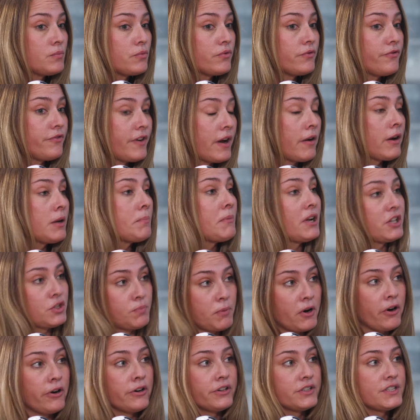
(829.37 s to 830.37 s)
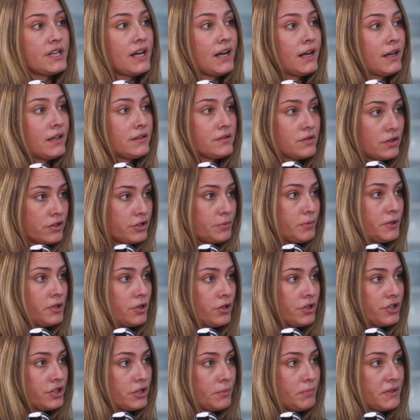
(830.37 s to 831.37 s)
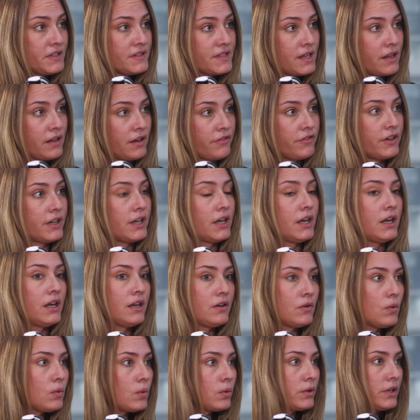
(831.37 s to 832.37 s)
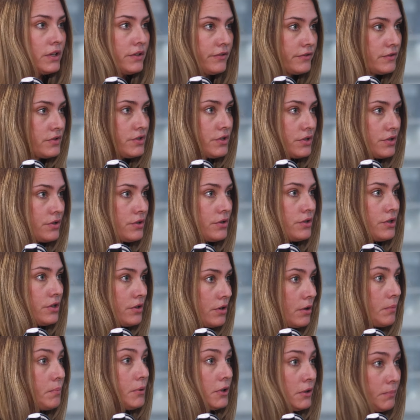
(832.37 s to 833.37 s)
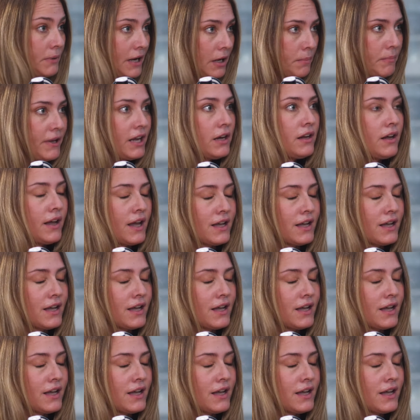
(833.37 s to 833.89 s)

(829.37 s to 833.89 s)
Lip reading: very much prioritize entrepreneurship in South Africa in order to, you know, build back better.